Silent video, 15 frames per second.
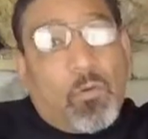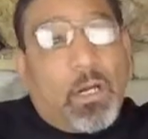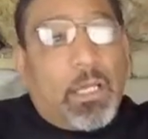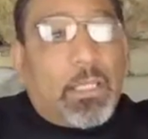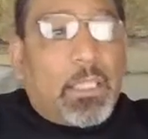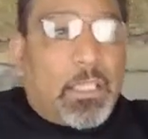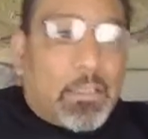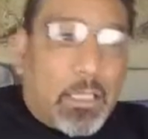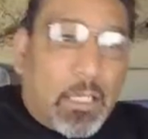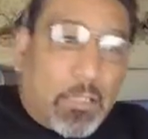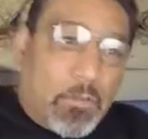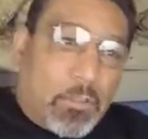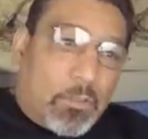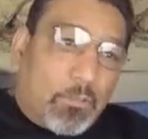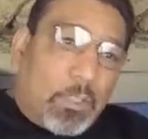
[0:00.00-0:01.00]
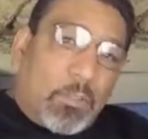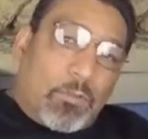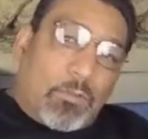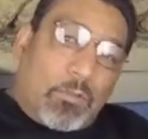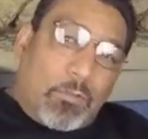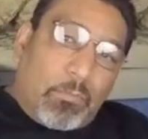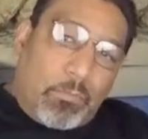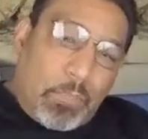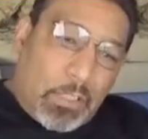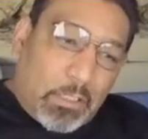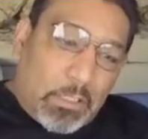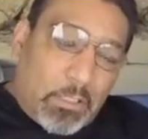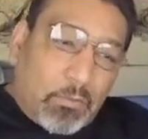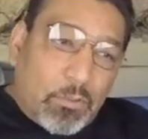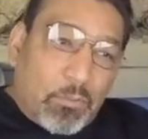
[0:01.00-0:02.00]
why they thought it was a Mauser,
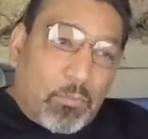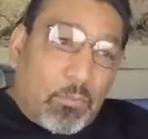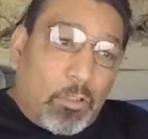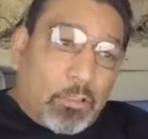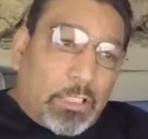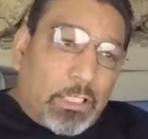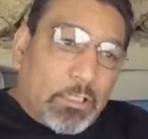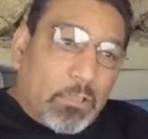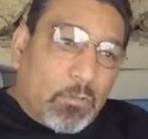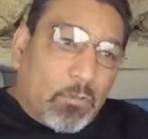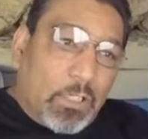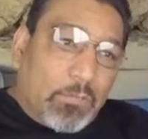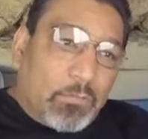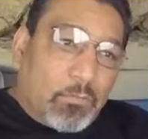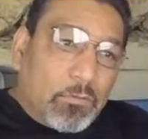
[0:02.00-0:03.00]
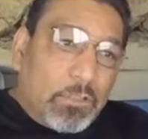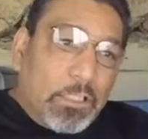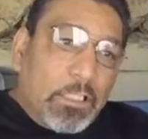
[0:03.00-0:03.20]
because it was a bolt action rifle.